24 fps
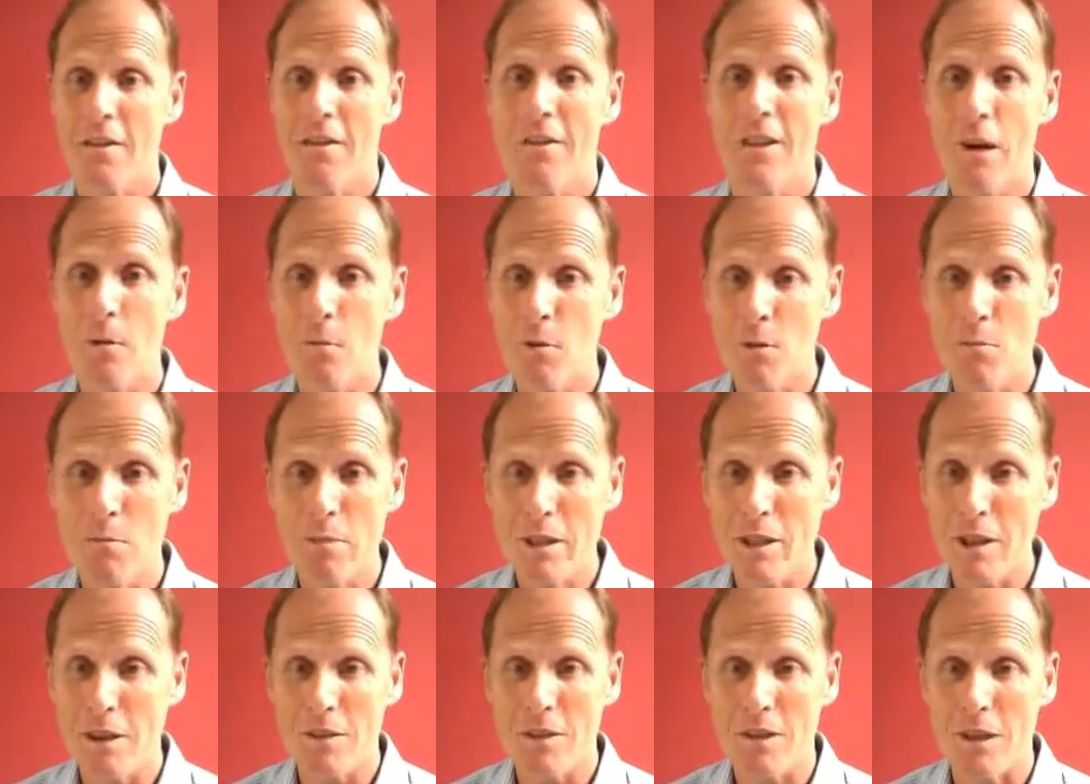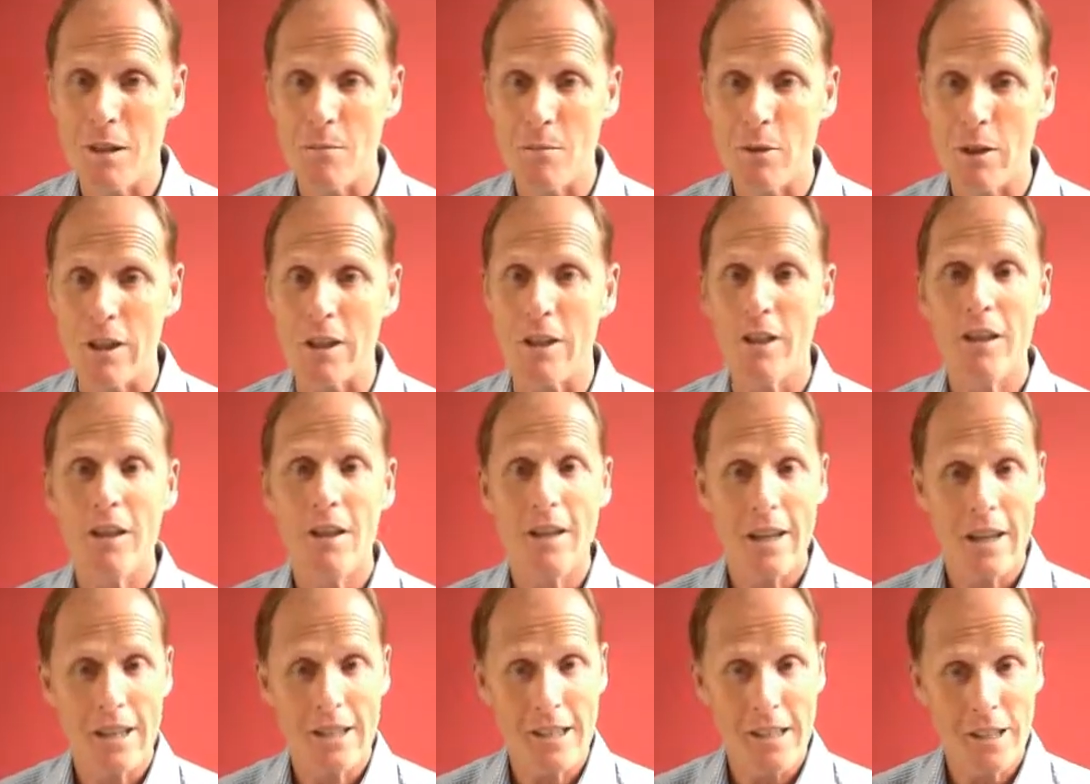That wouldn't be dancing, would it?
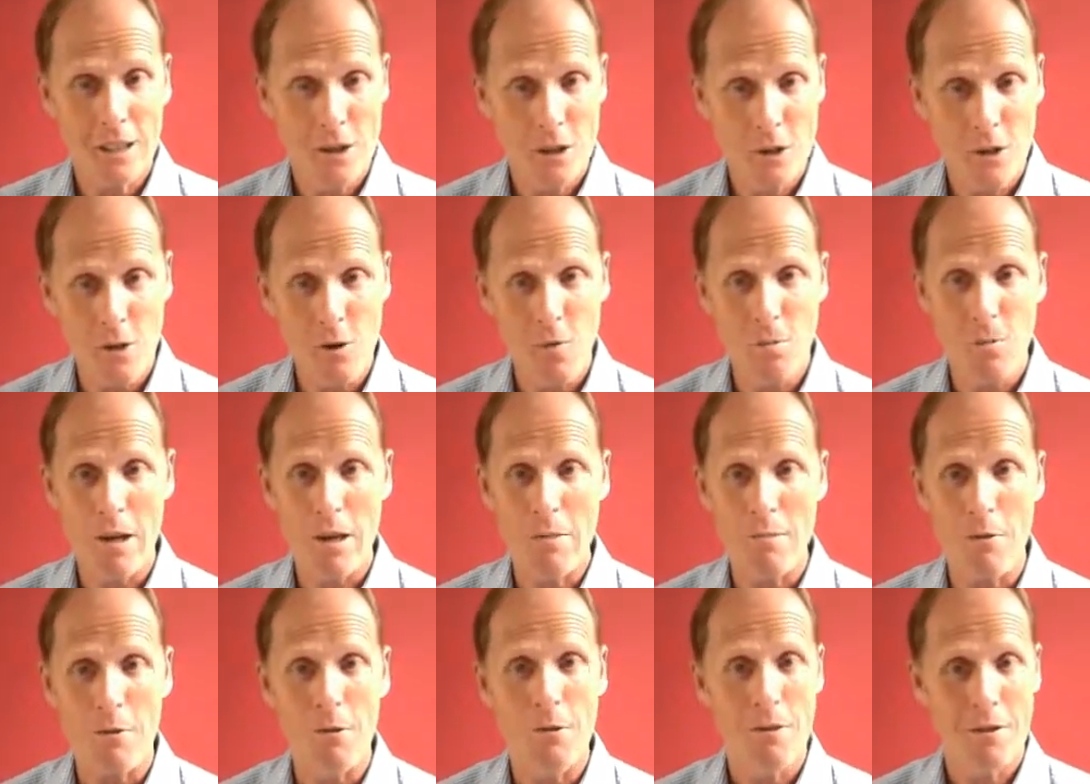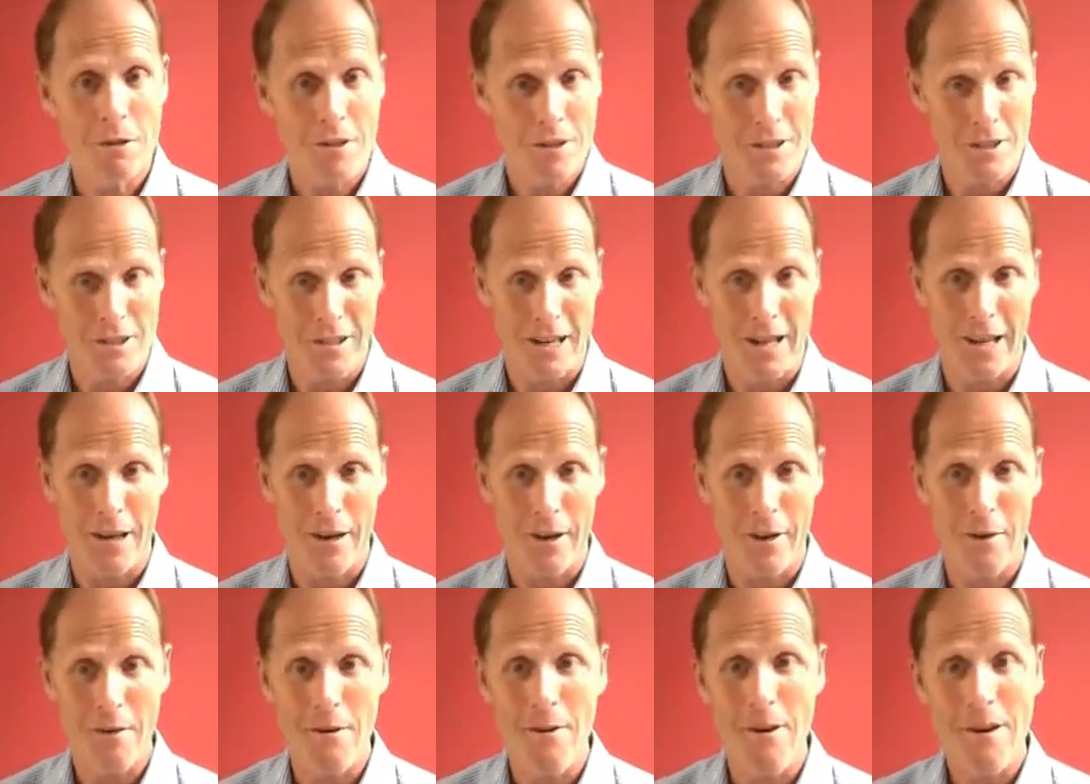It needs two people to
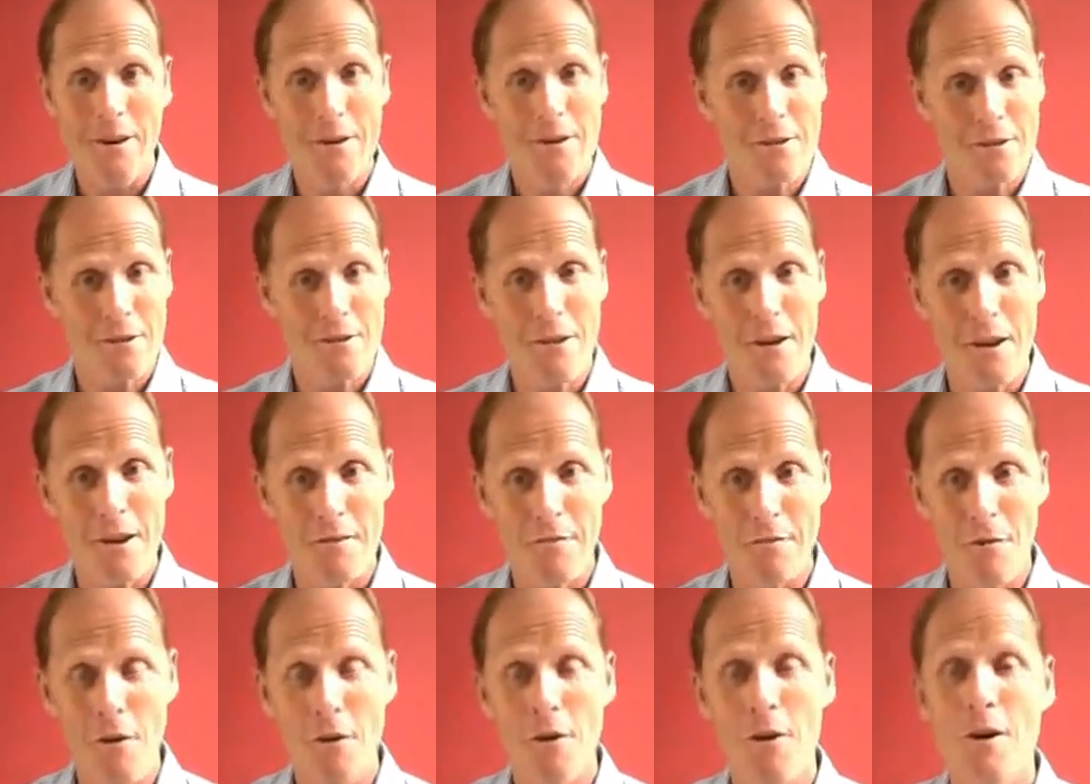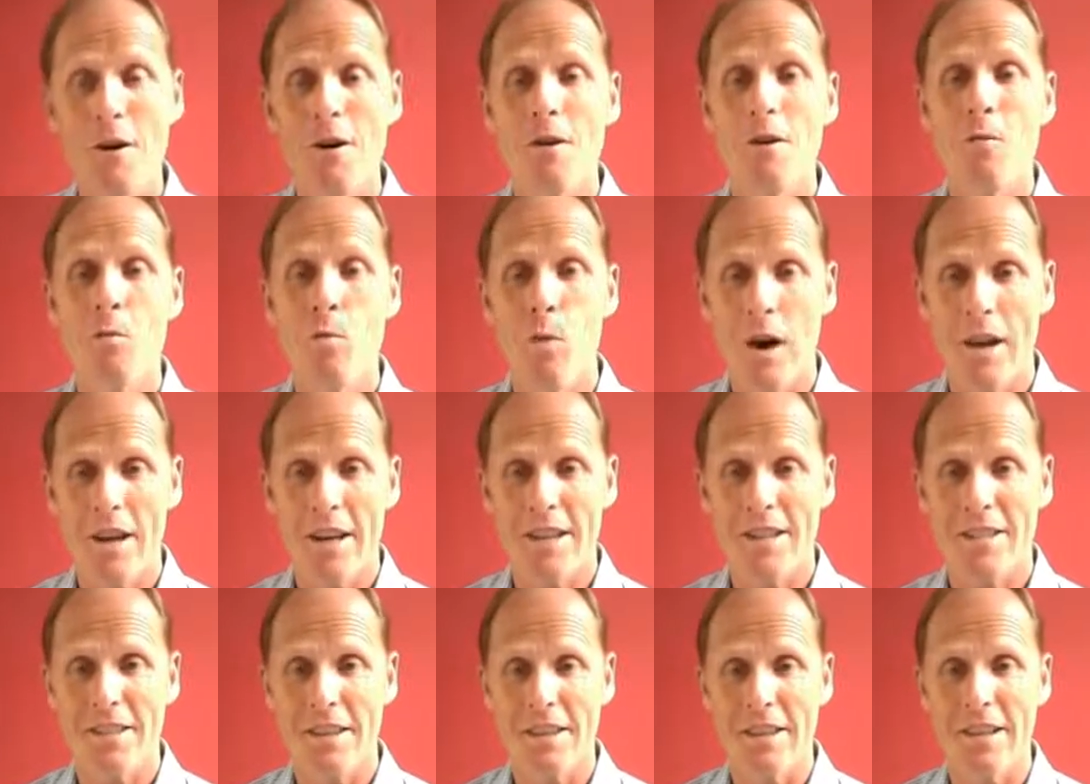tango, so therefore one
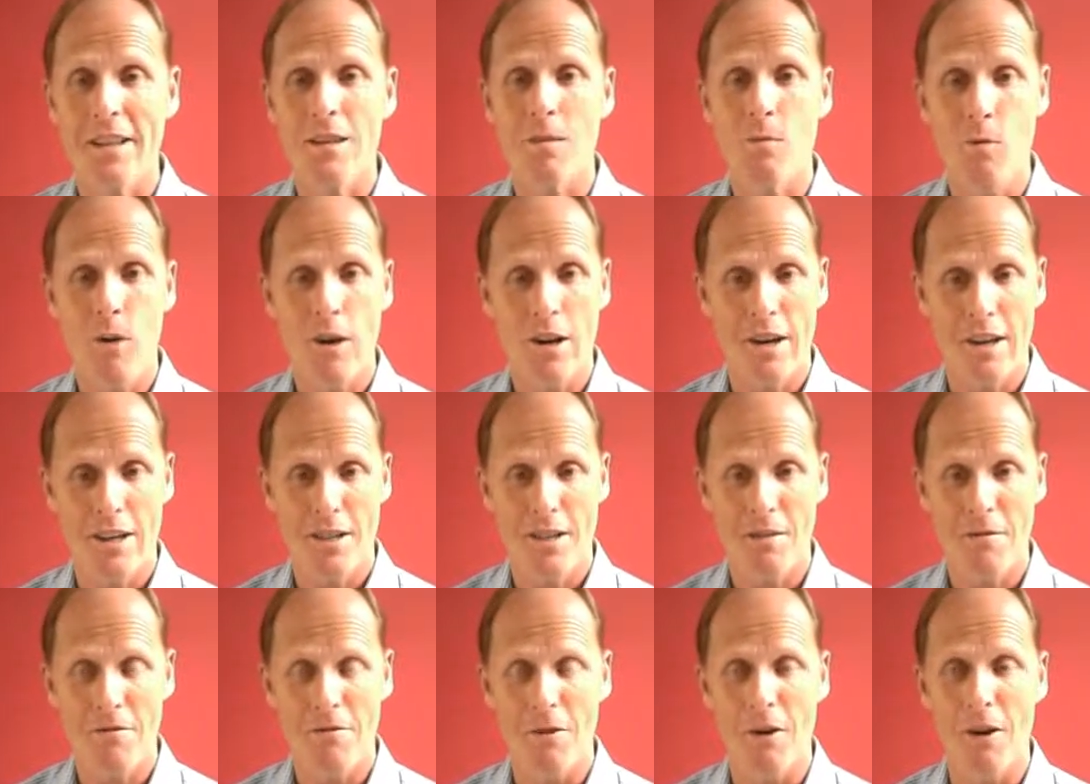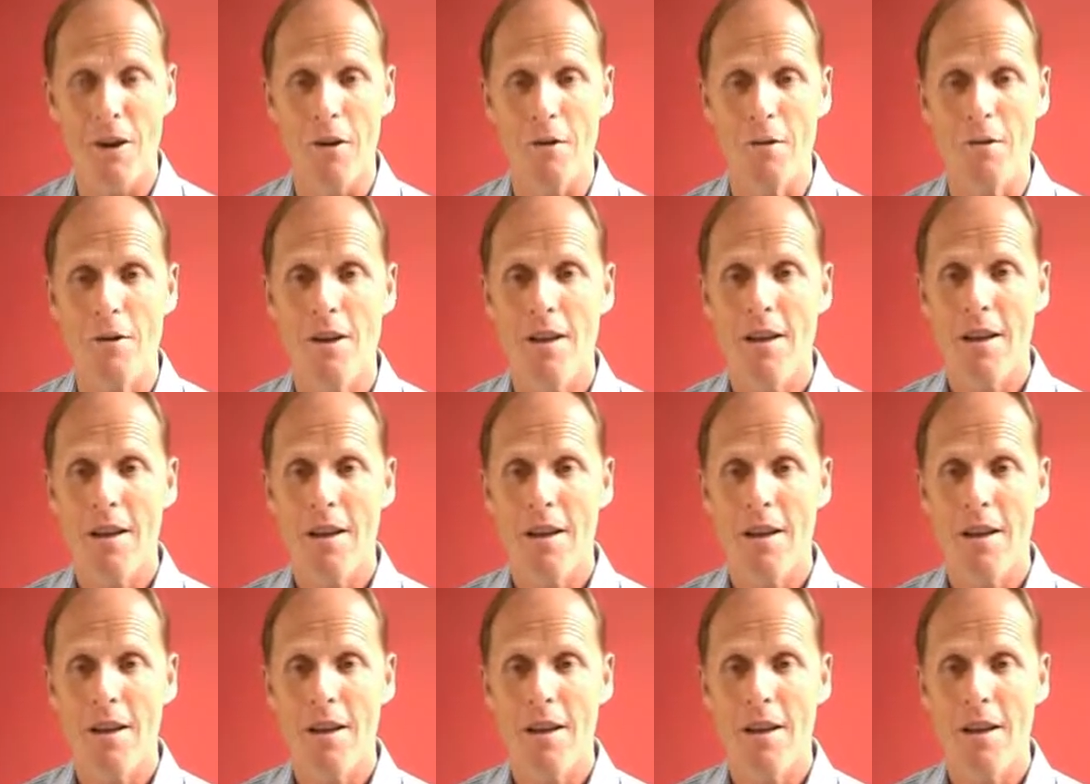has to lead and one has to follow,